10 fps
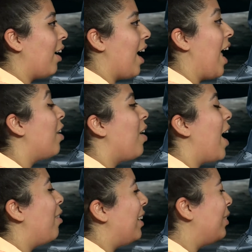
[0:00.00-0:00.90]
And
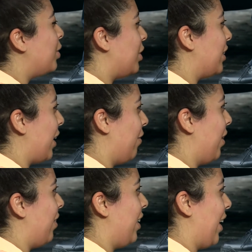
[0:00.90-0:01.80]
it was just like a
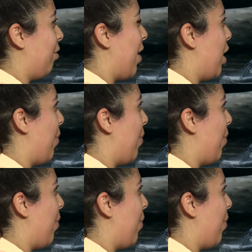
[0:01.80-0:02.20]
very like random